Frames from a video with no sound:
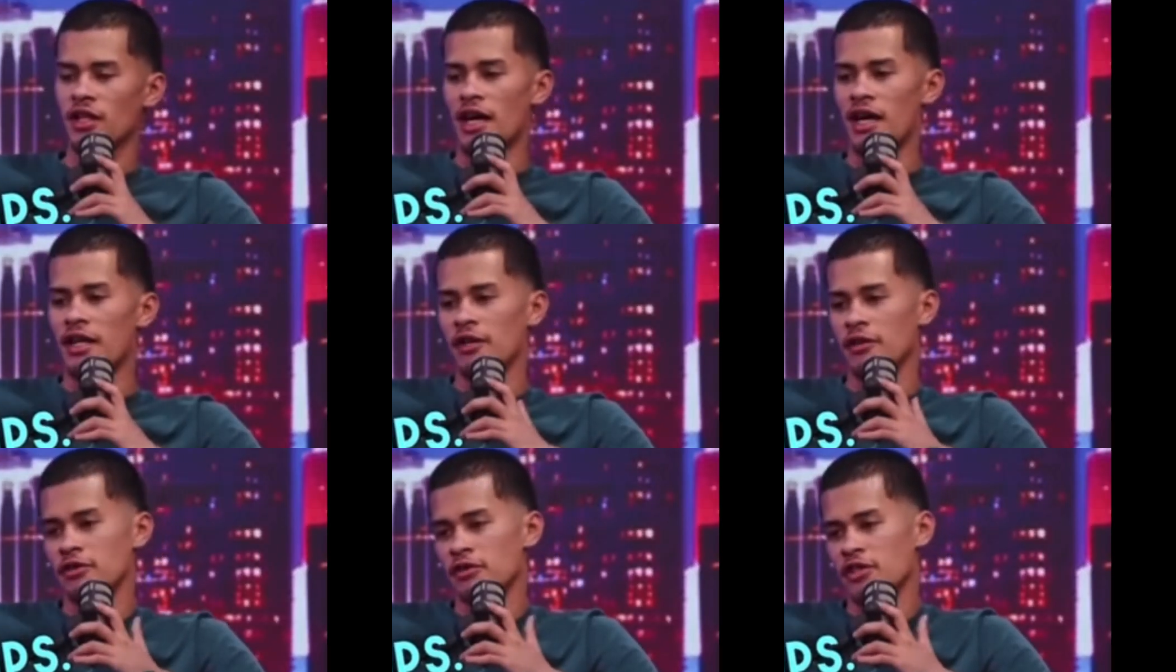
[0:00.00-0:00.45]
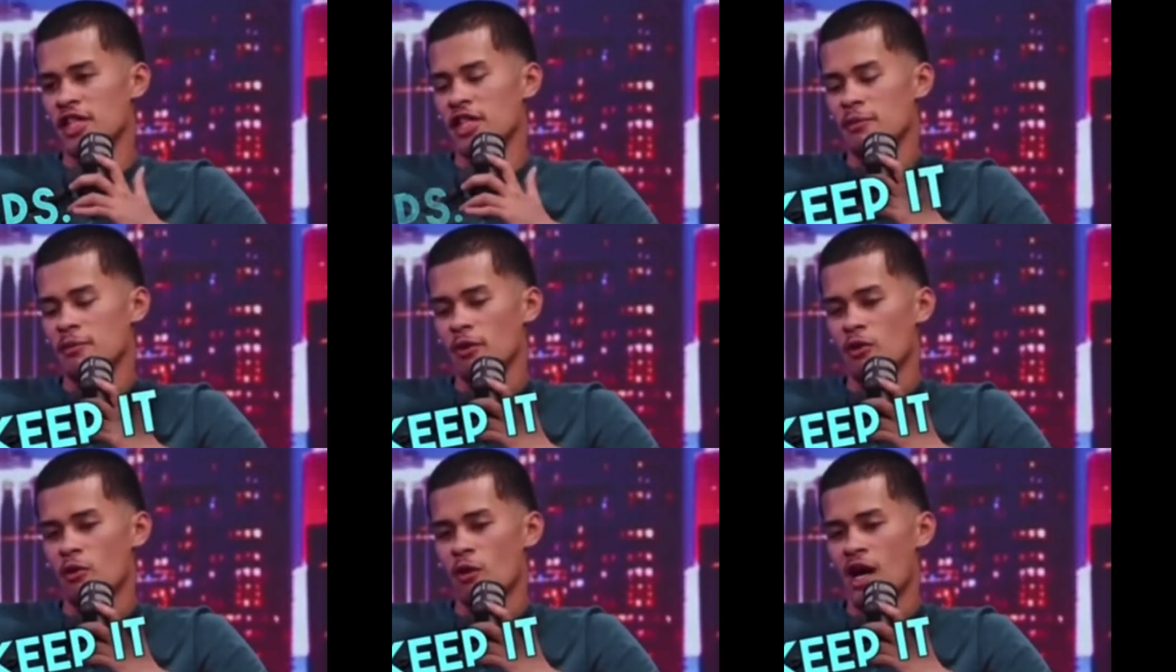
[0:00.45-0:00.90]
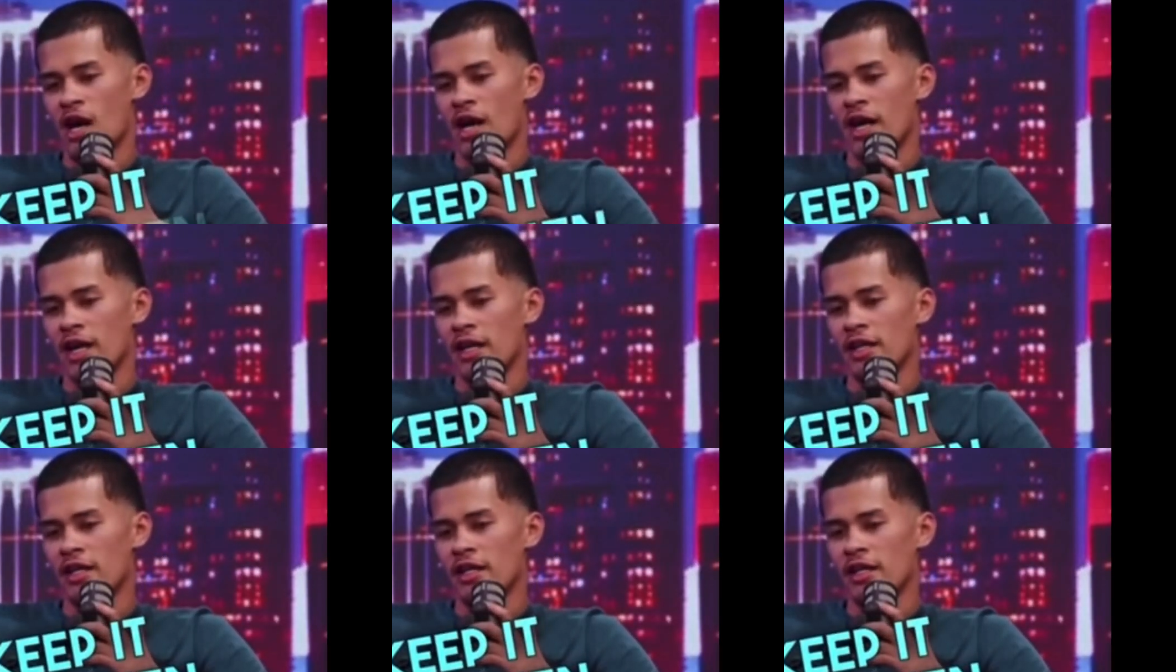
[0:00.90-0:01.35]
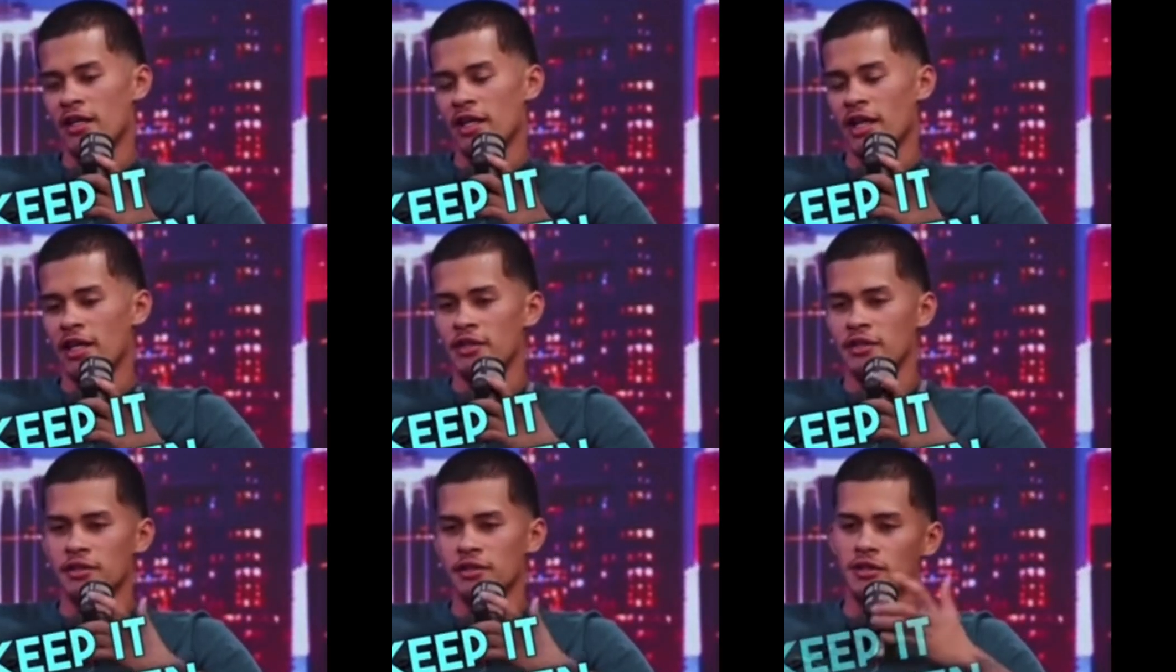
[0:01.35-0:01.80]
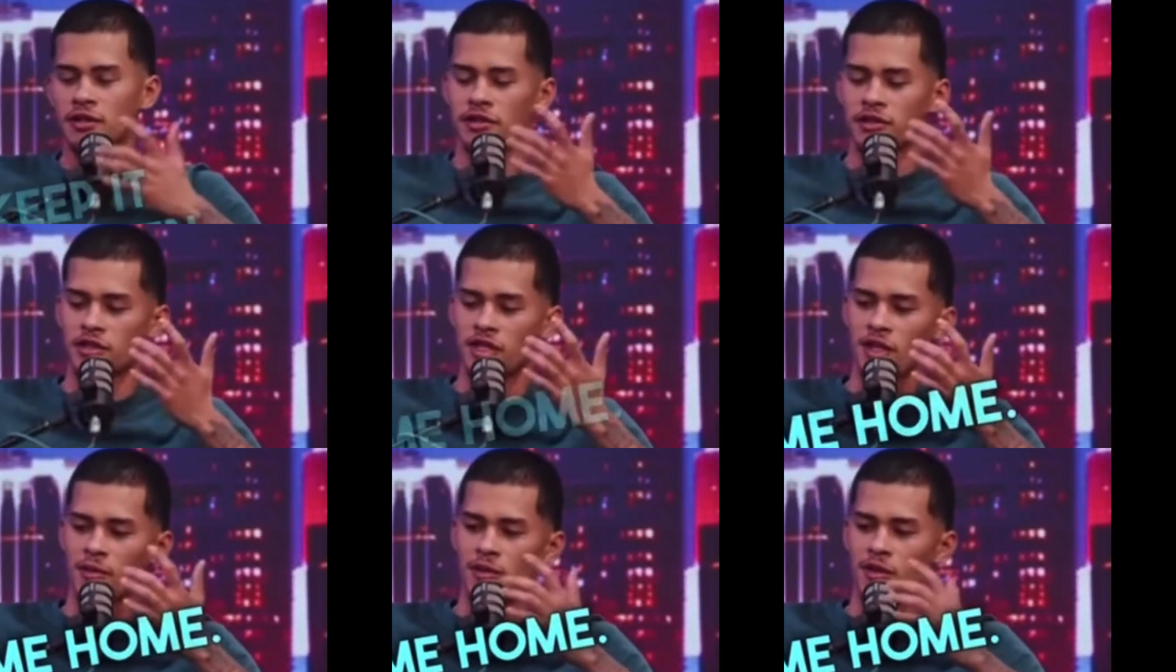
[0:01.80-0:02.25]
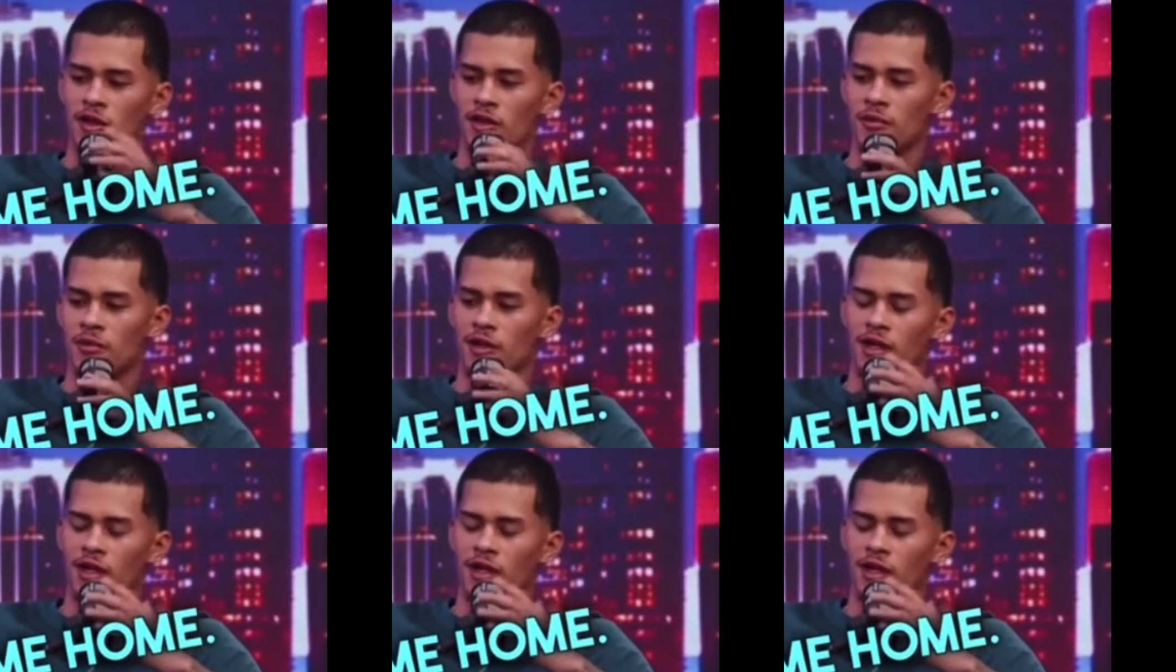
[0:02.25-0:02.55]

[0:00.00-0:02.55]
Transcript: And they'll just keep it quiet and then just come home.